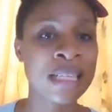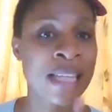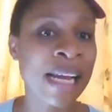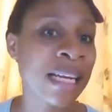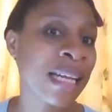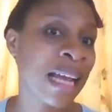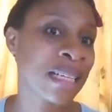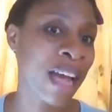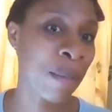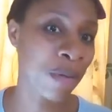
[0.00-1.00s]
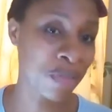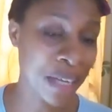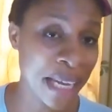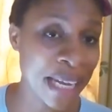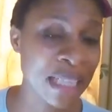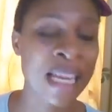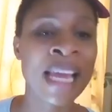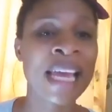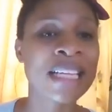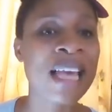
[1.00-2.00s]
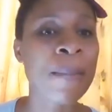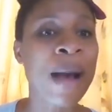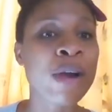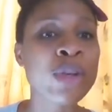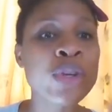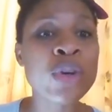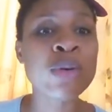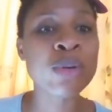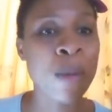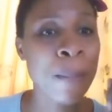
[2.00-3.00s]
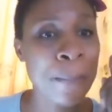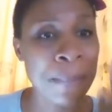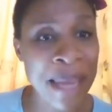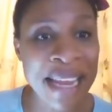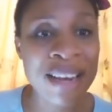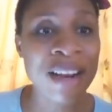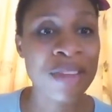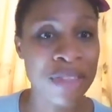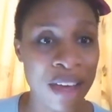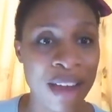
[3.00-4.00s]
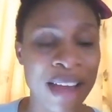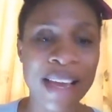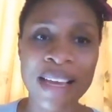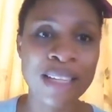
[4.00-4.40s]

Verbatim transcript: standing there in time of need. It's about you being there.